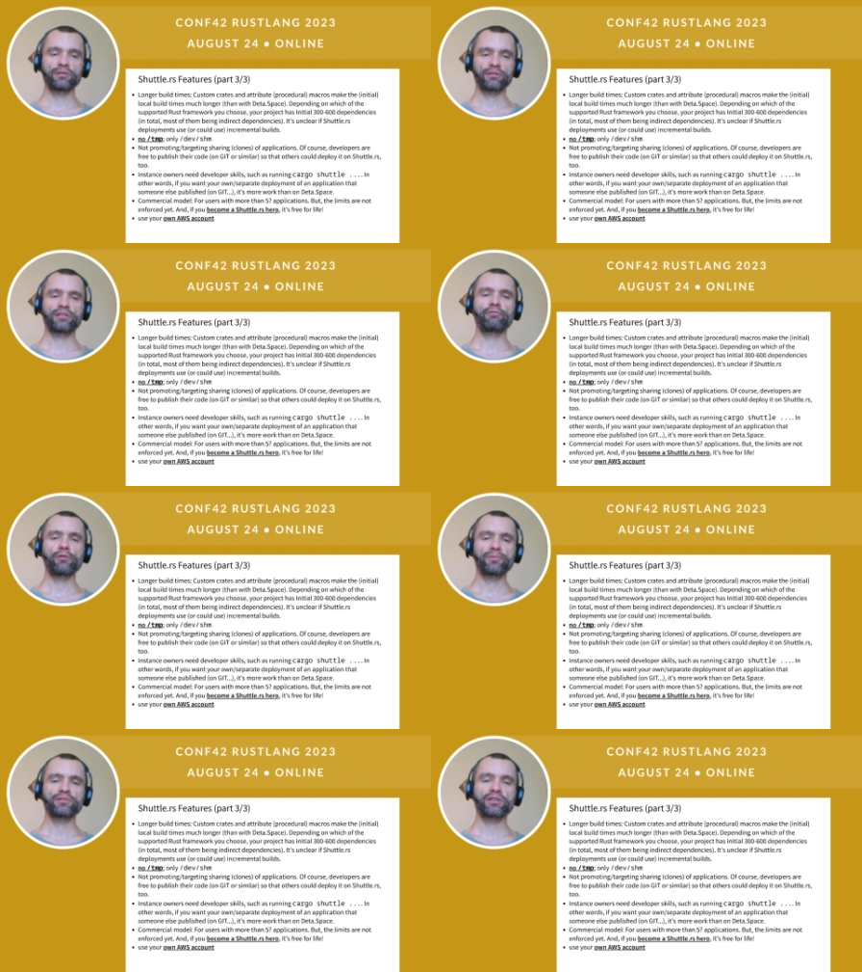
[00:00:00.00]

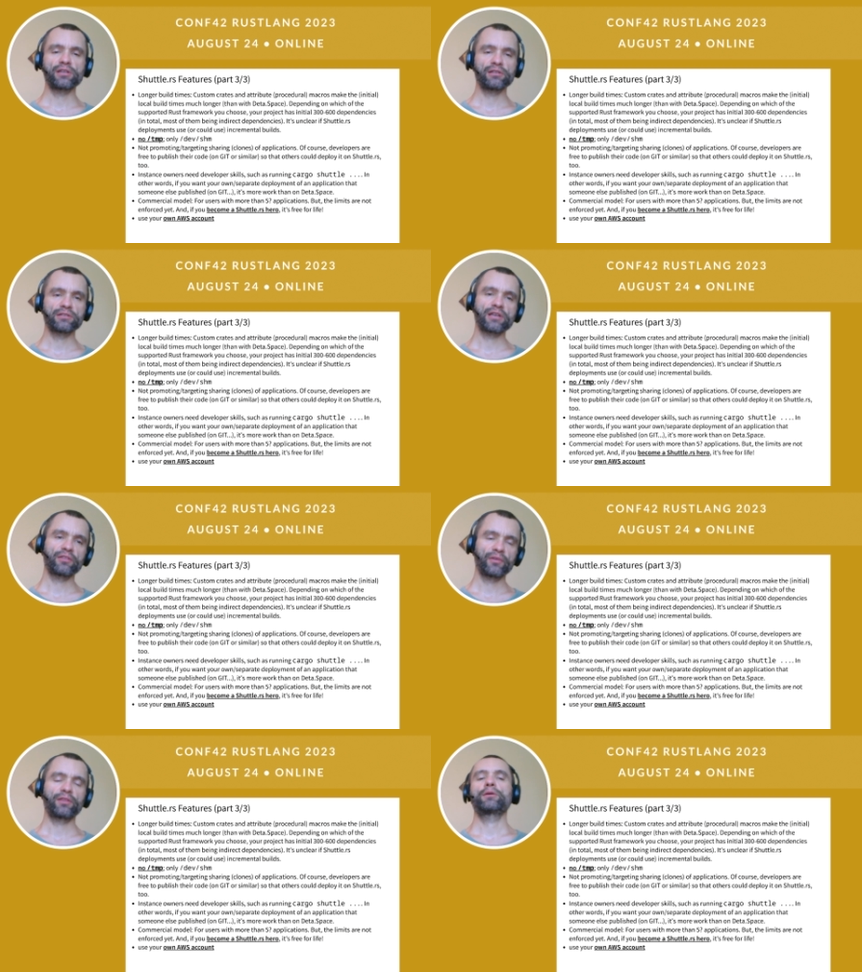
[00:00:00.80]
developer skills than
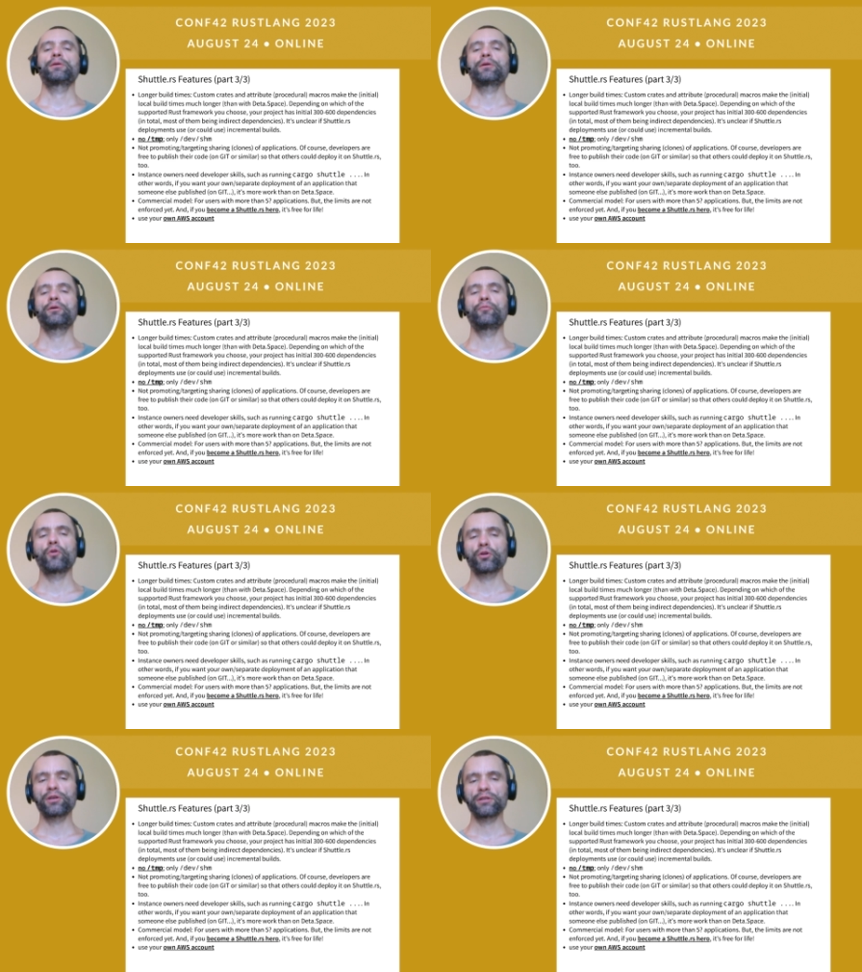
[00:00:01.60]
with
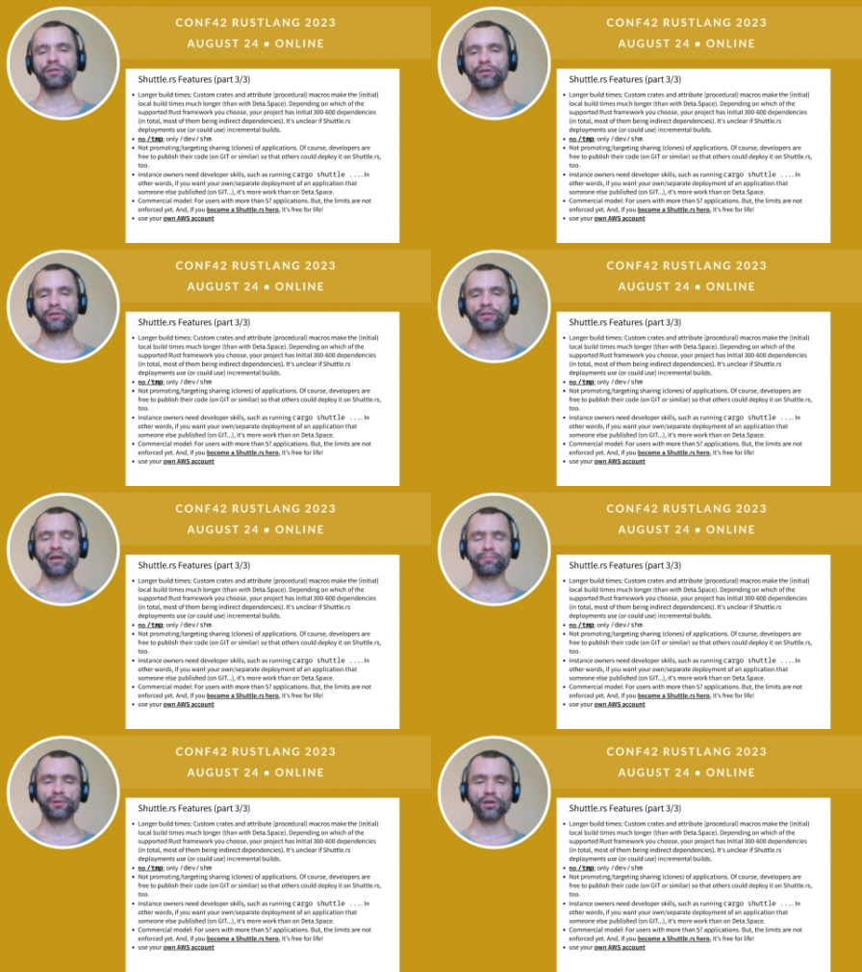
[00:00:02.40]
forking an
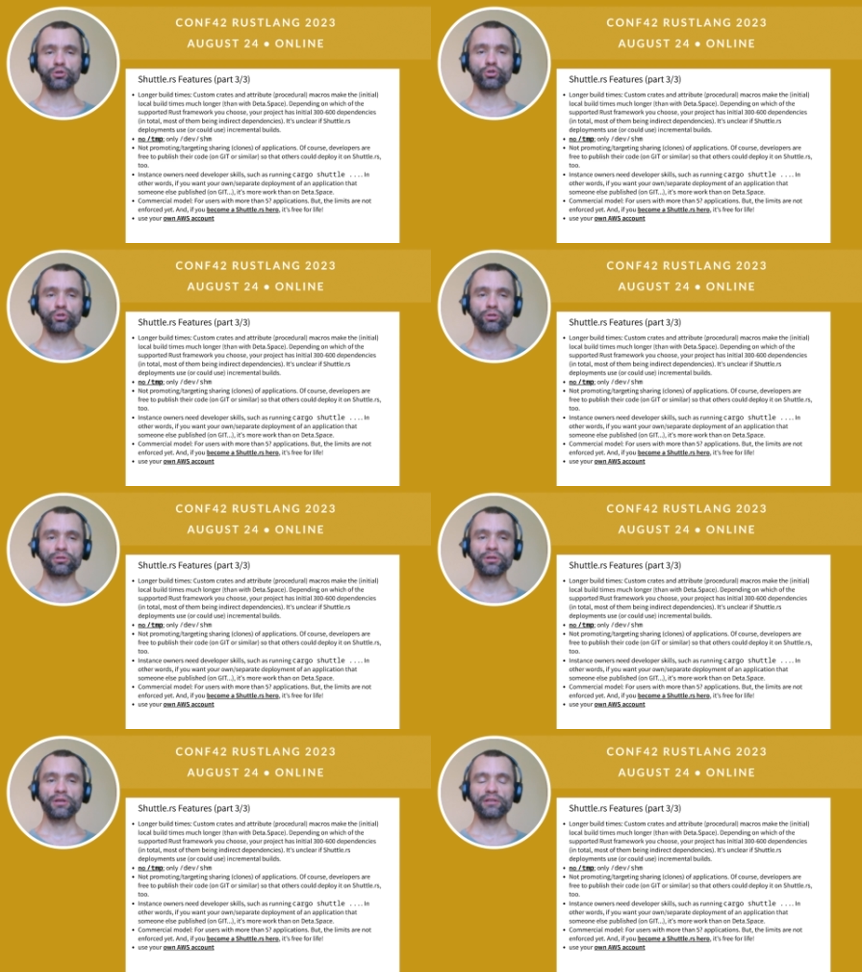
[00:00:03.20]
application on
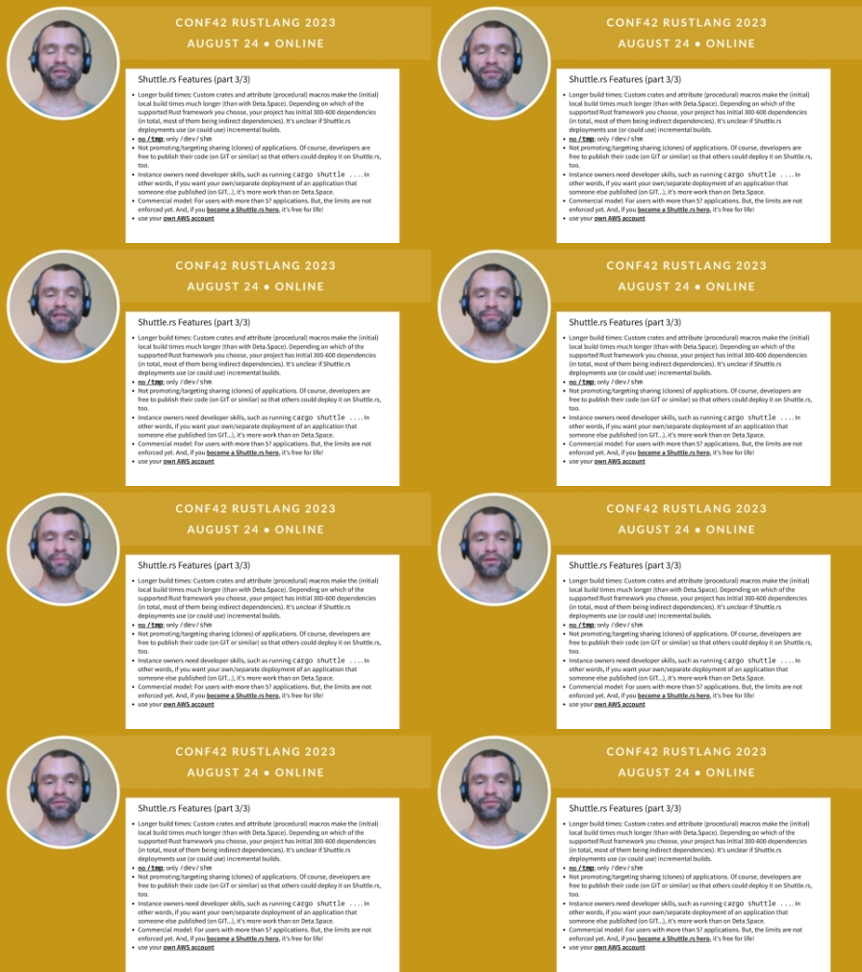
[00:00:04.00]

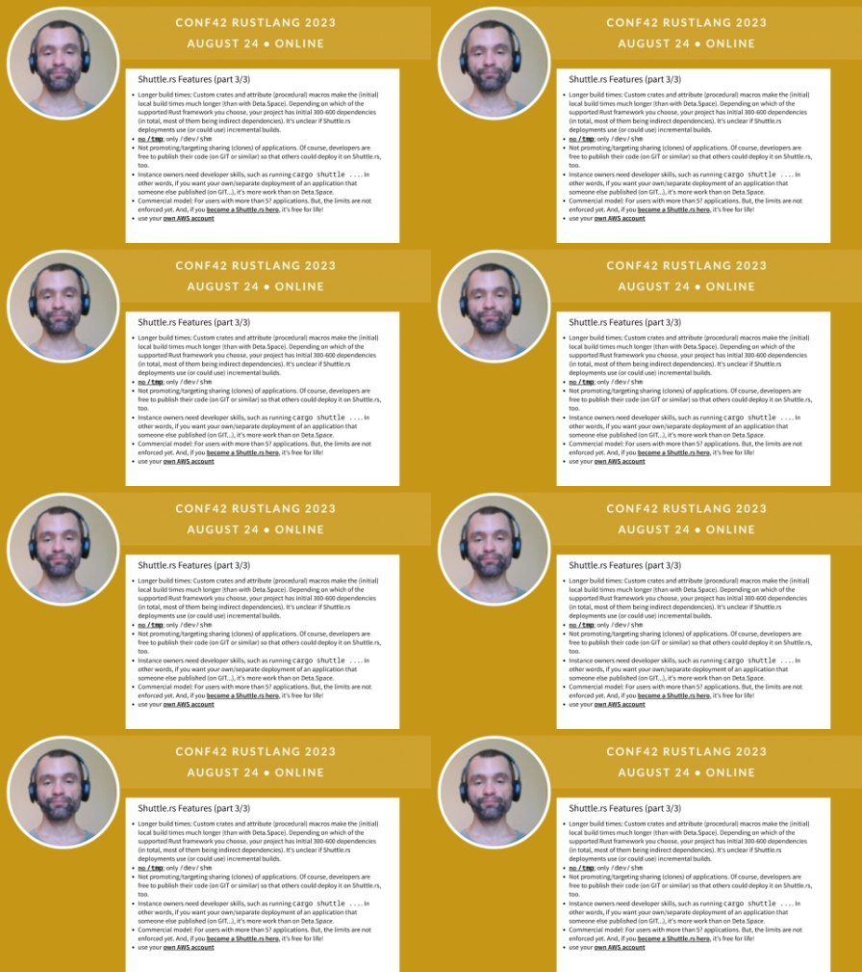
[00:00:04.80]
Deta.Space.